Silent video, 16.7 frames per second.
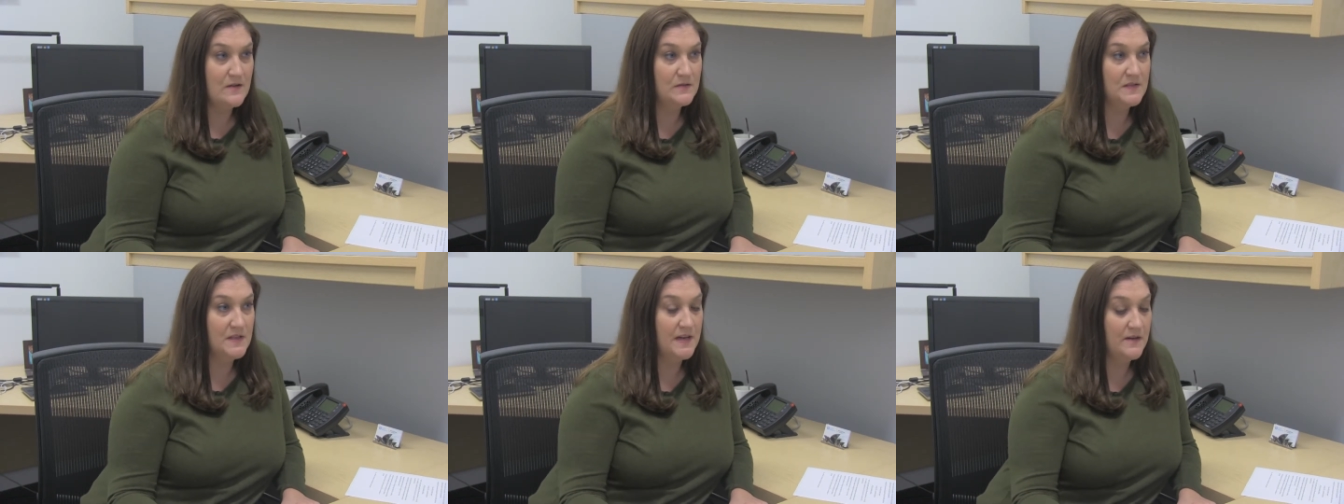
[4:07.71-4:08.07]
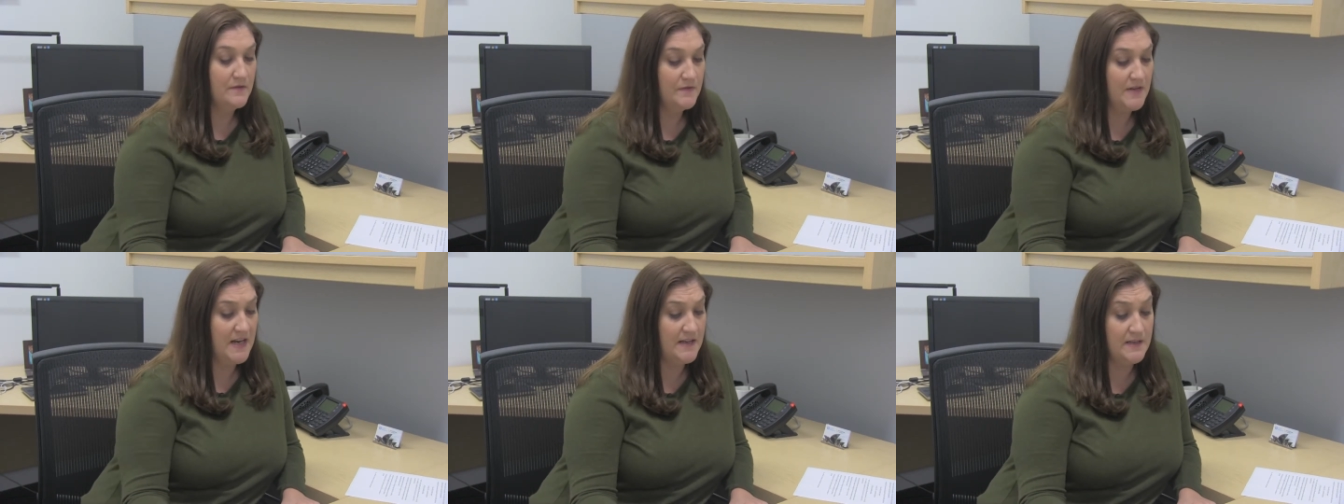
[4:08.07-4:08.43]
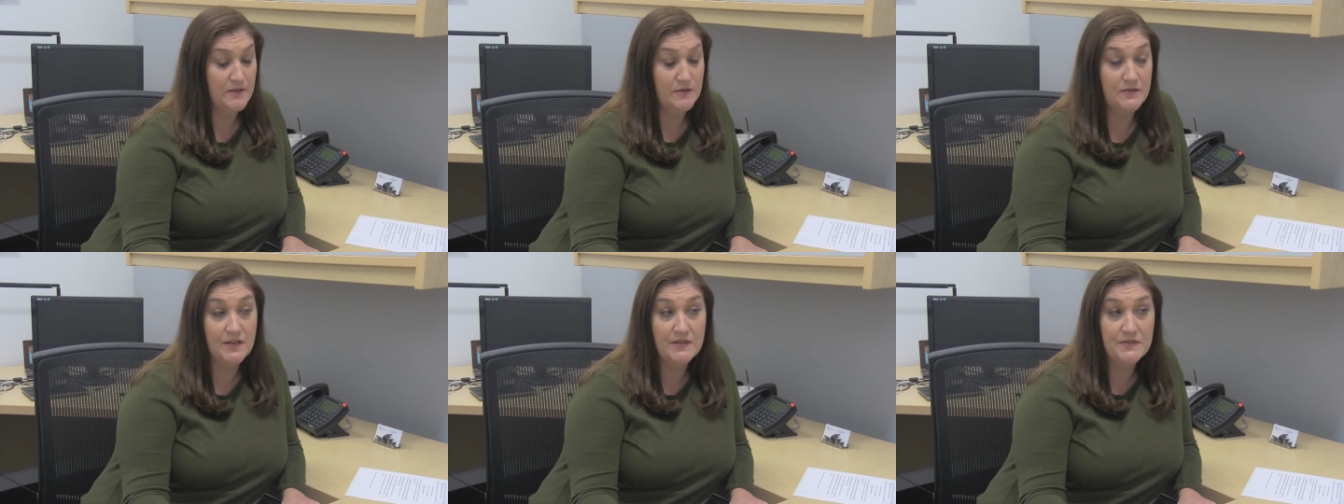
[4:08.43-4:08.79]
say you've
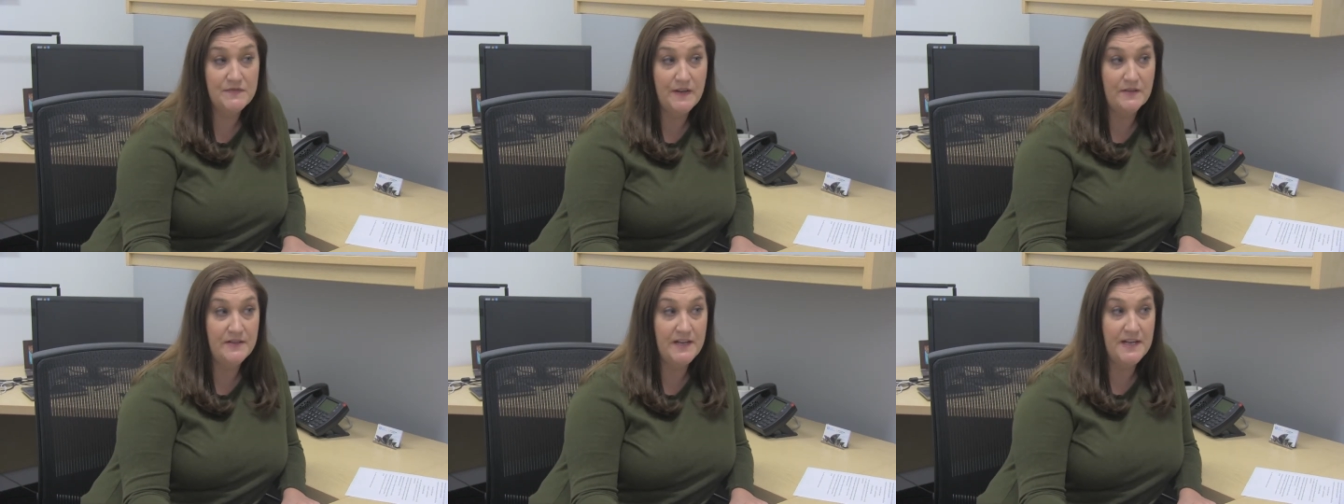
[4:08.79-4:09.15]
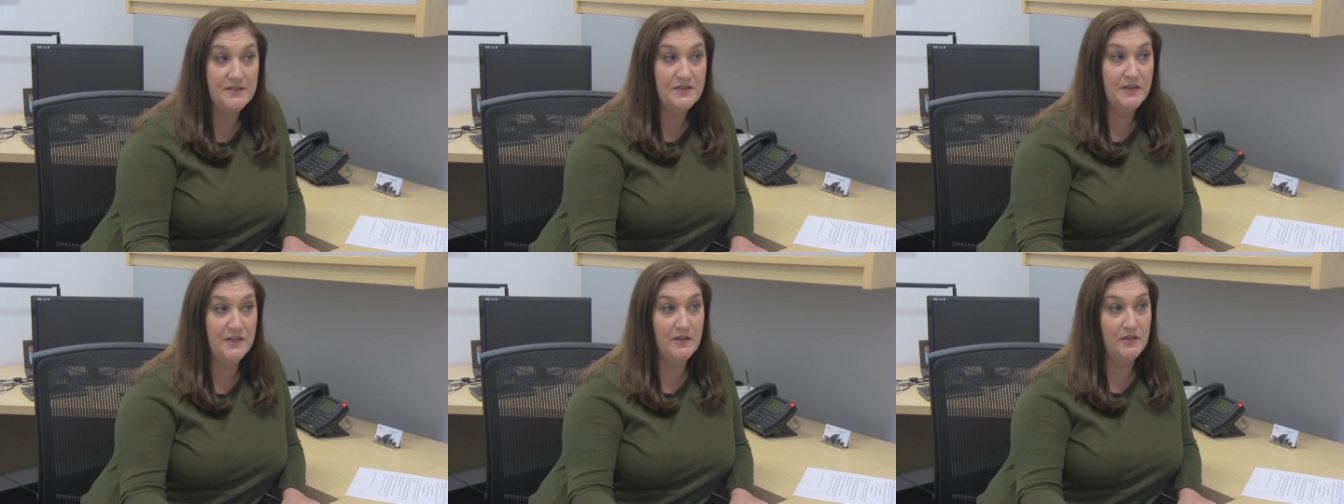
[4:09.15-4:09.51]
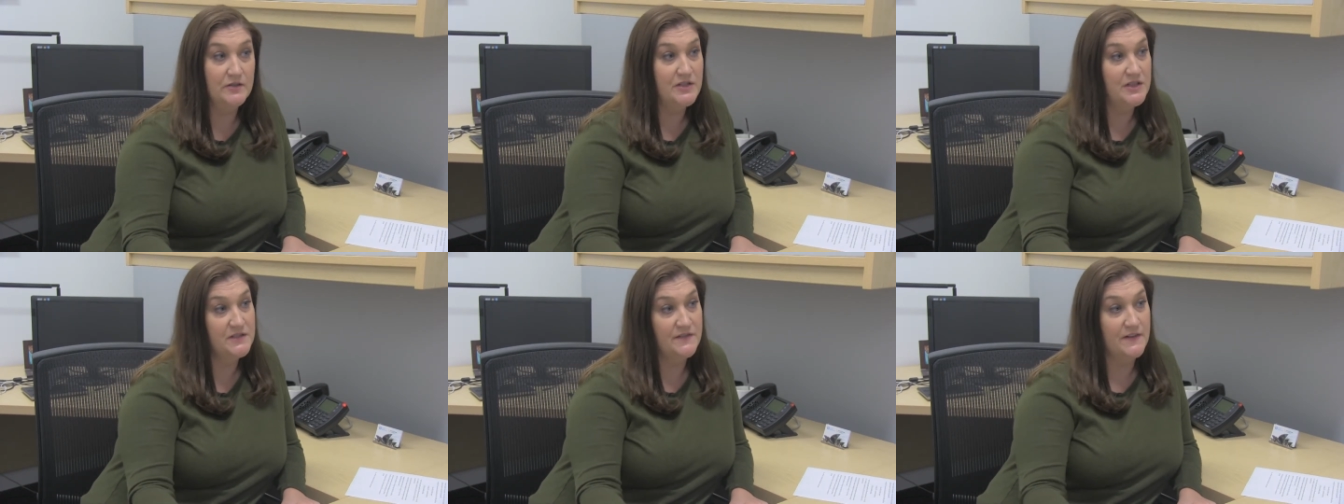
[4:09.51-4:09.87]
taken just foundation or
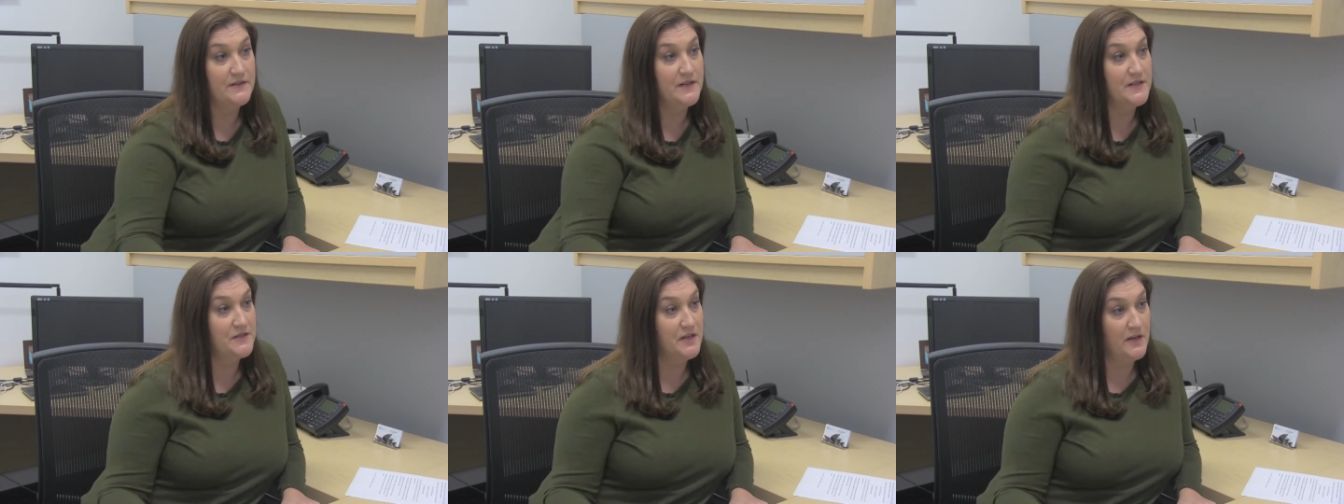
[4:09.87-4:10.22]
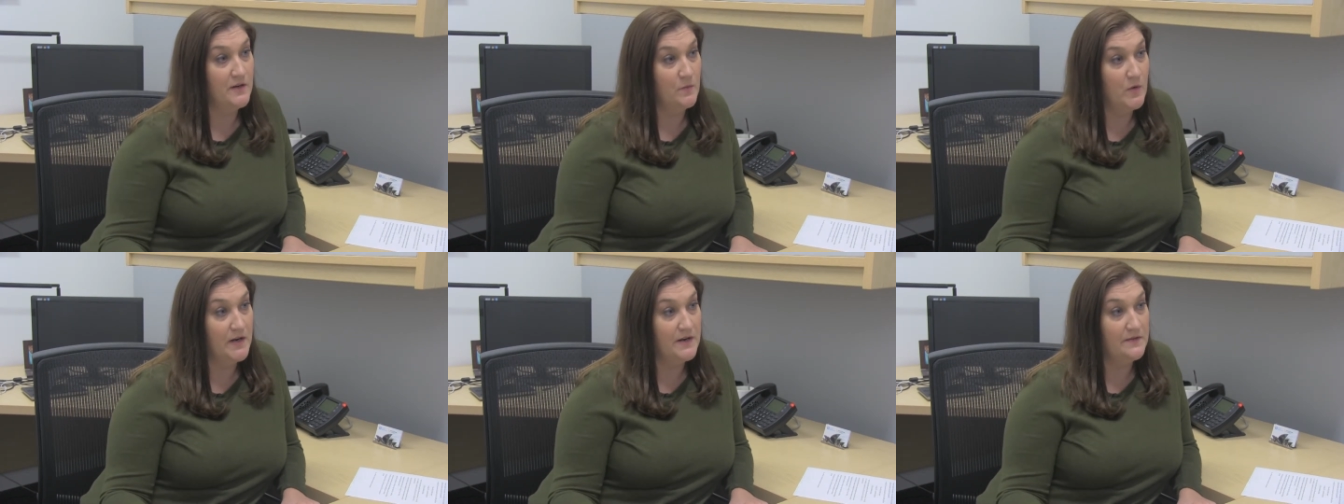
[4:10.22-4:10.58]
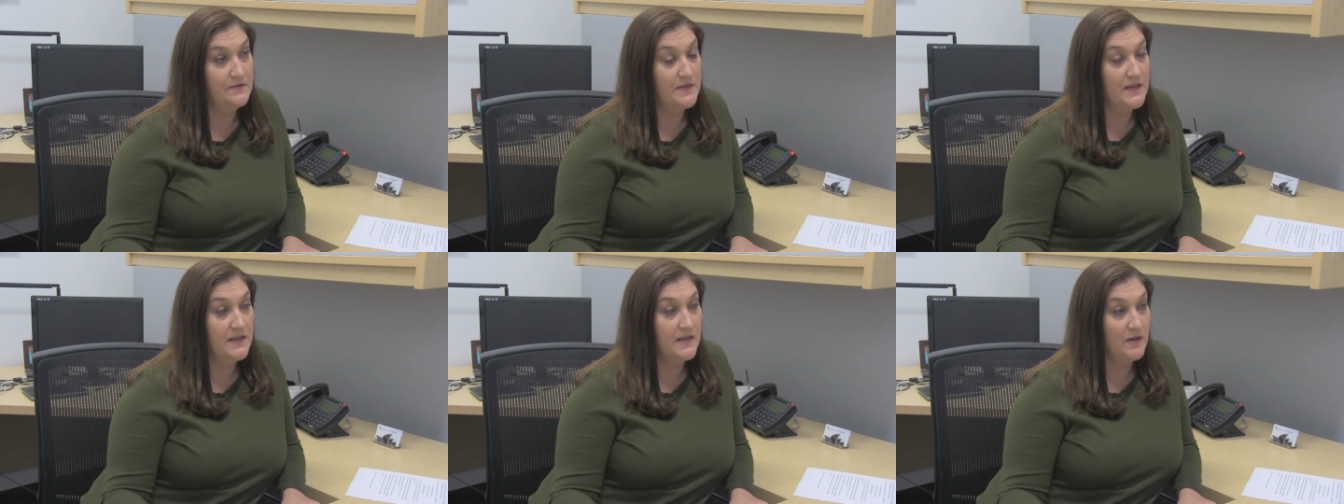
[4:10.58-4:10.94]
just foundation in one
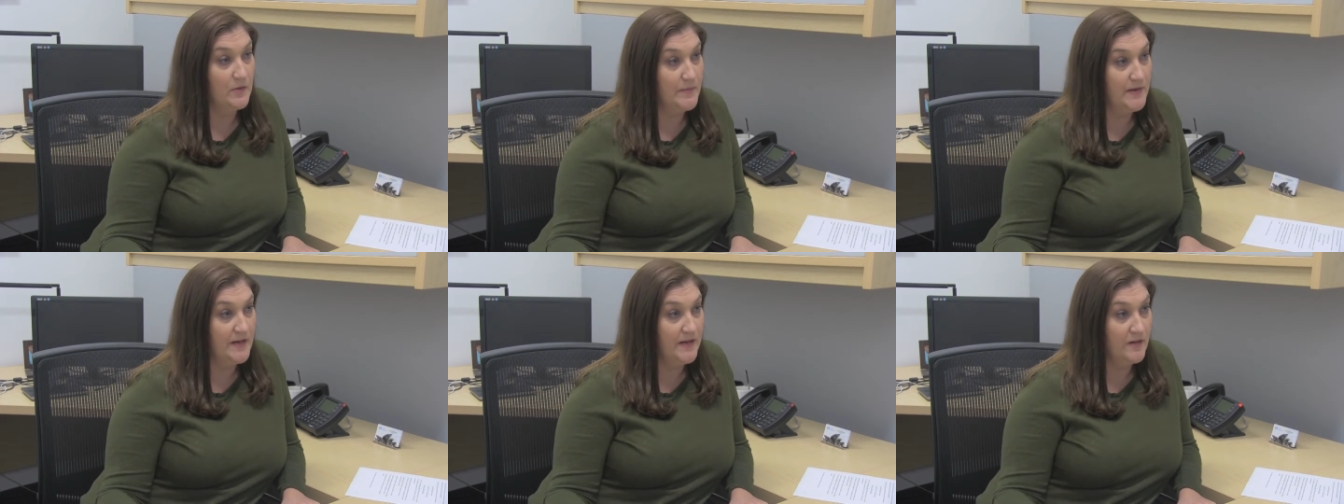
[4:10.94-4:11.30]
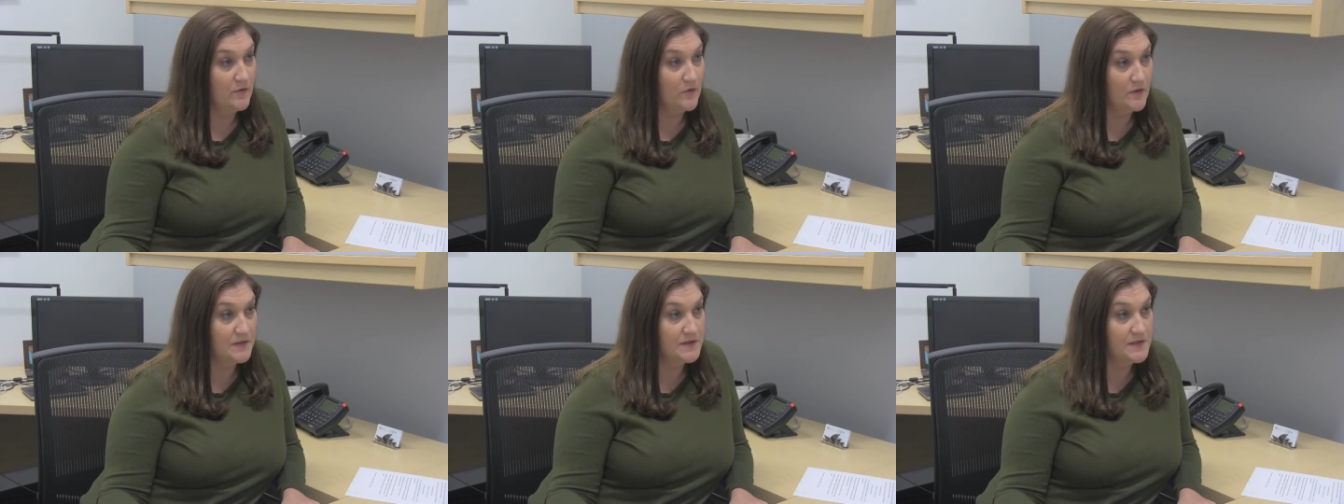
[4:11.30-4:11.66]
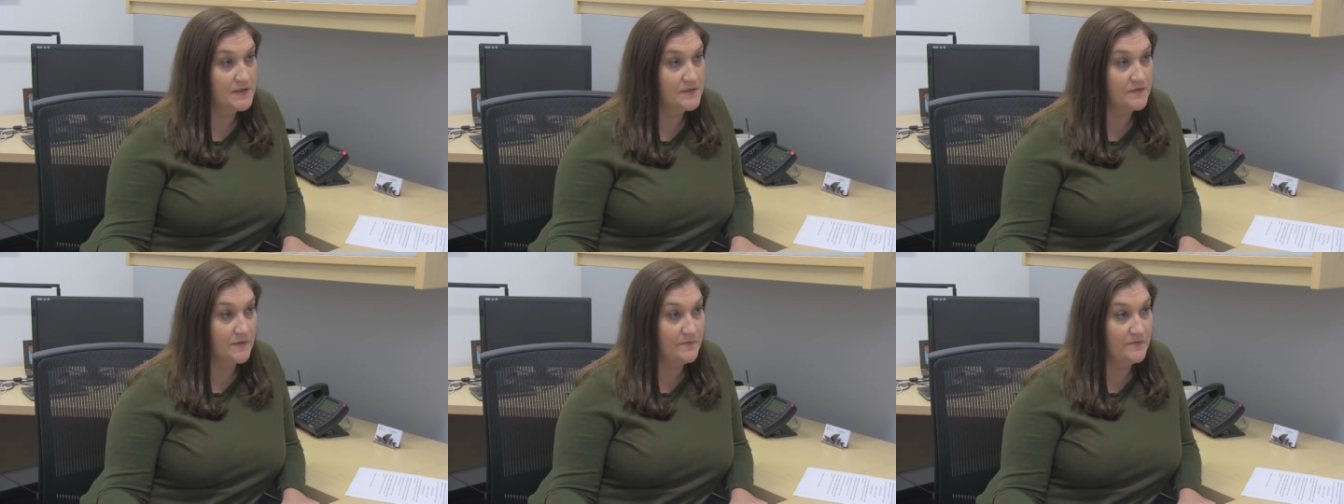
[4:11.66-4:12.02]
of the intermediate
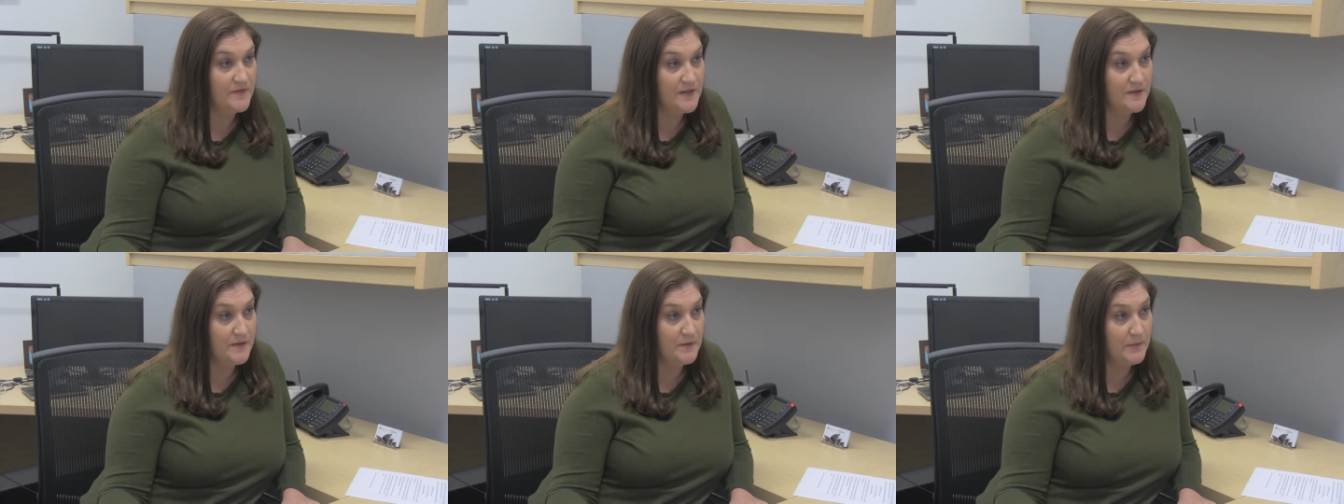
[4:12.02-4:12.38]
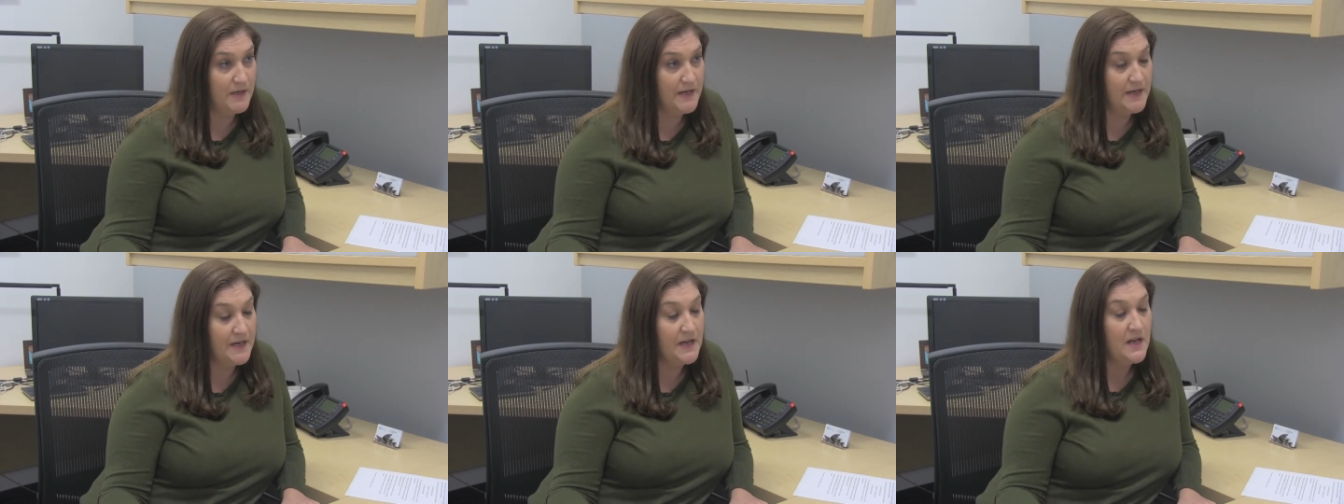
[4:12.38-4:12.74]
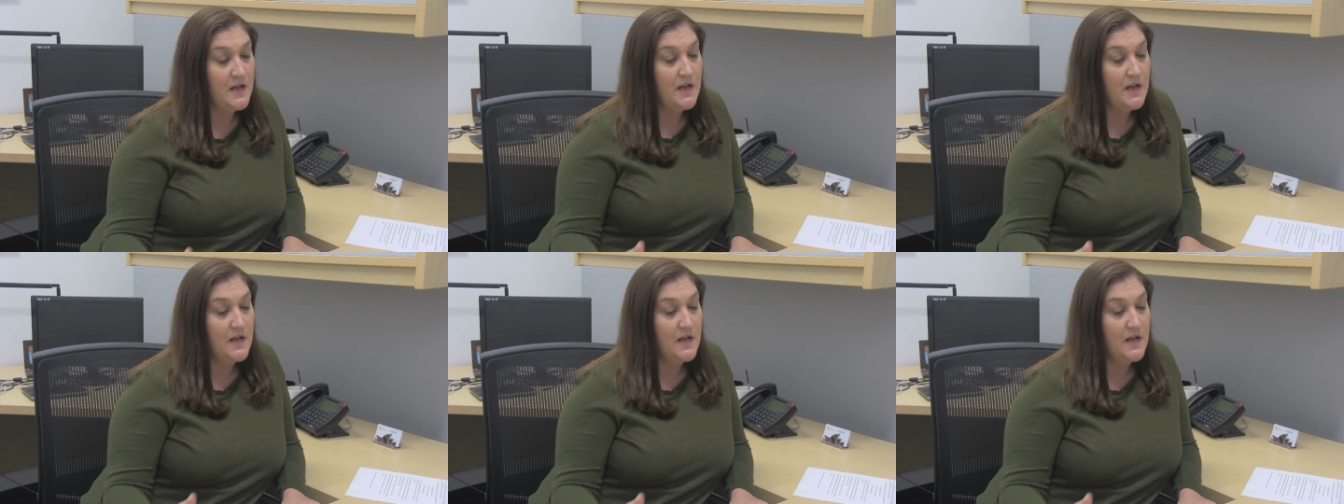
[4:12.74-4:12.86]
courses from V3,